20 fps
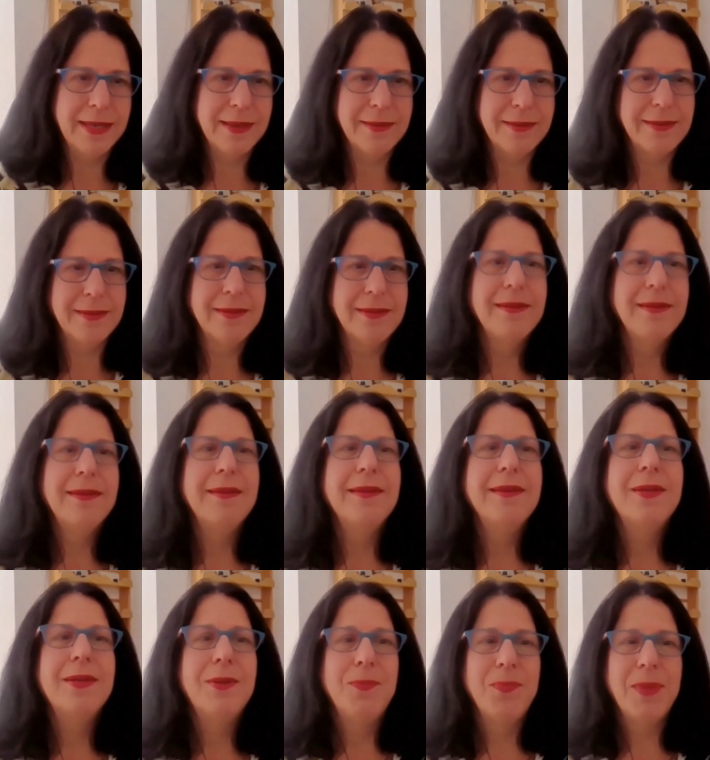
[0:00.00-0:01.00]
And
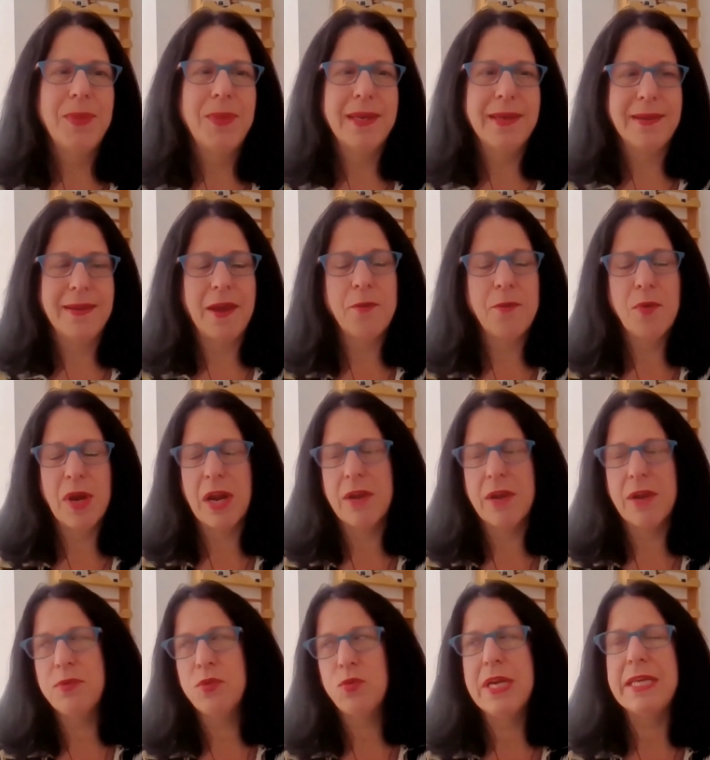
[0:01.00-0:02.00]
yeah, I
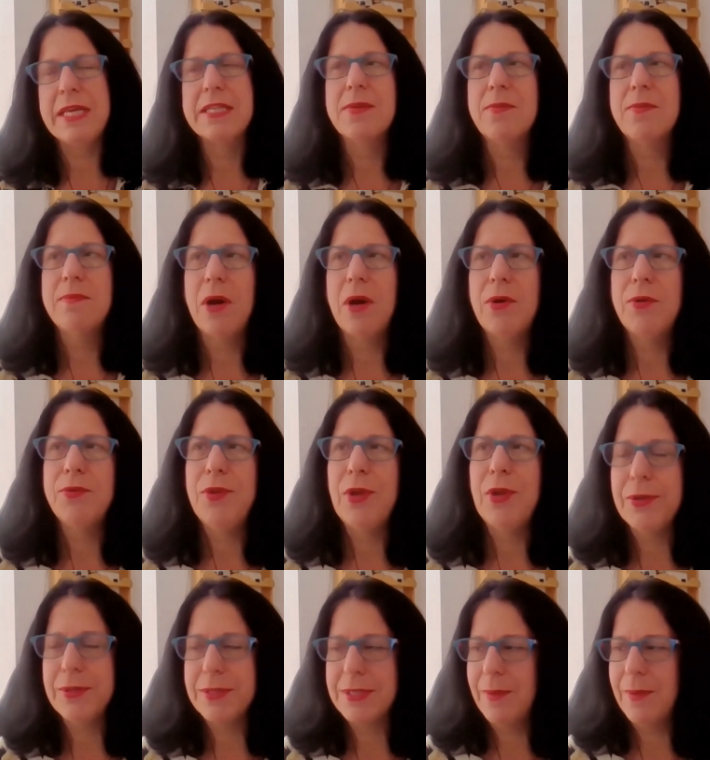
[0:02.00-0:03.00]
was reading some old
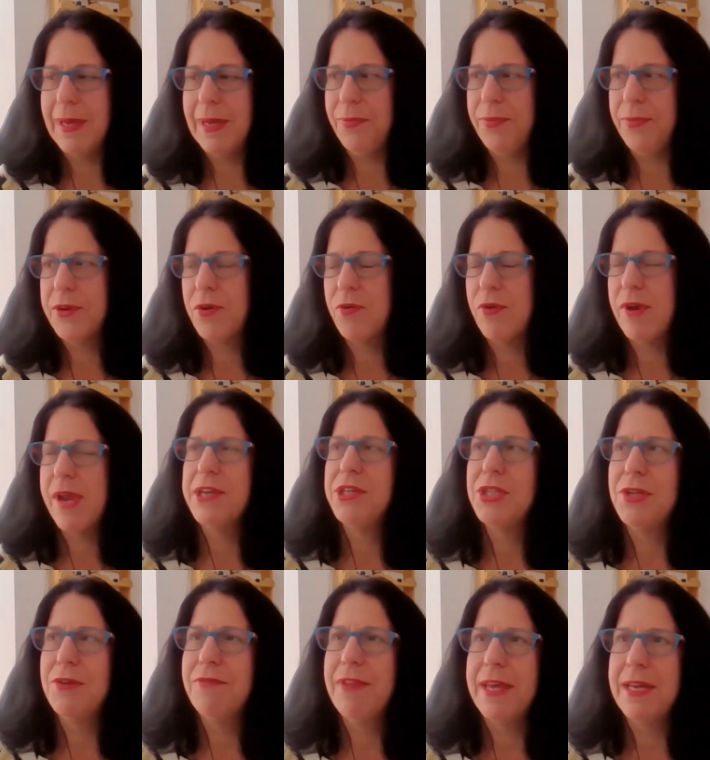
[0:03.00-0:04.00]
notes about the
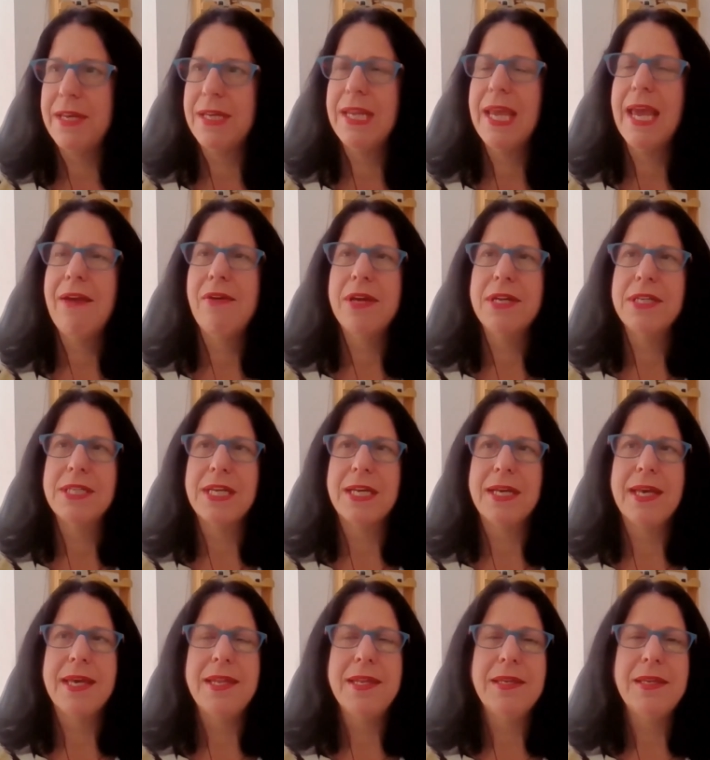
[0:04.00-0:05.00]
creation of that character,
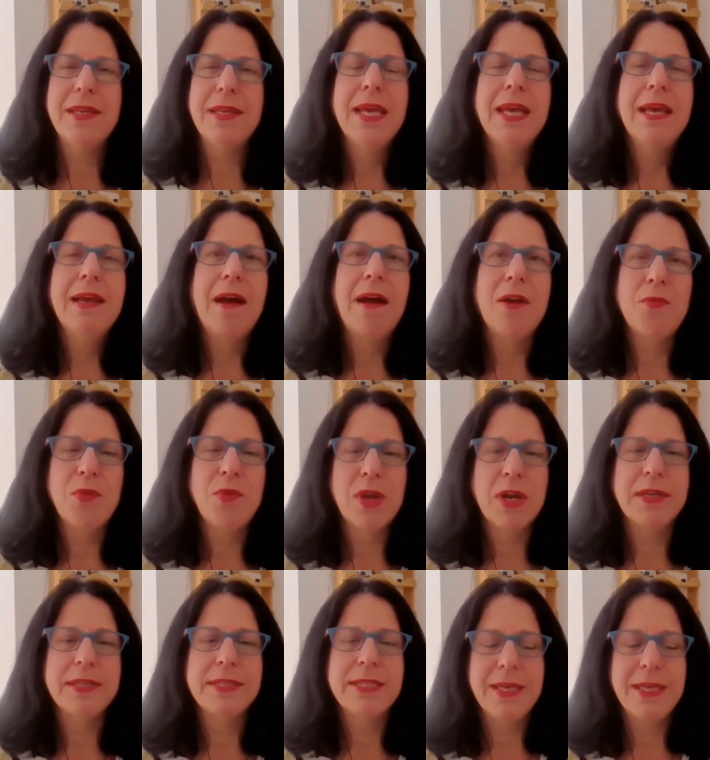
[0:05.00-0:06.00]
and I
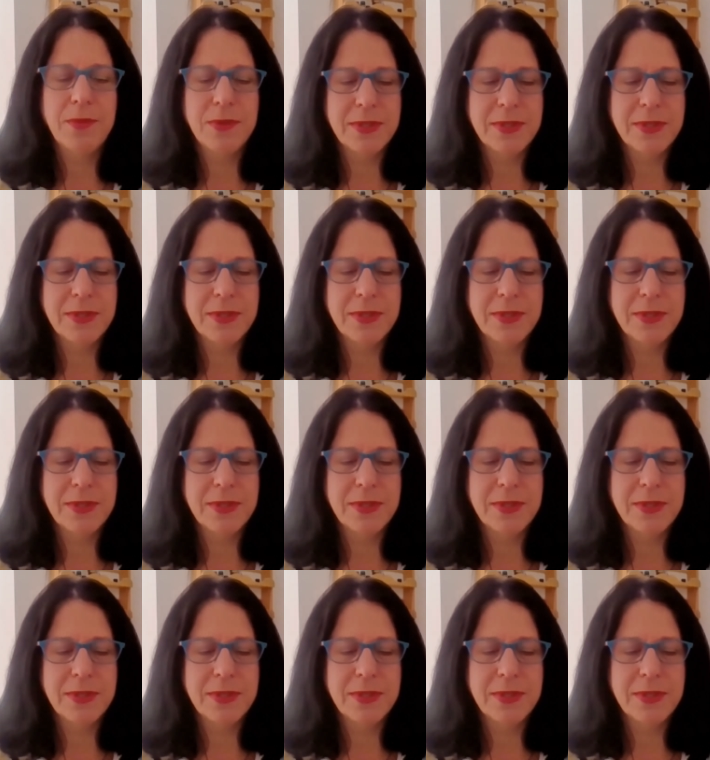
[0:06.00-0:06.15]
realised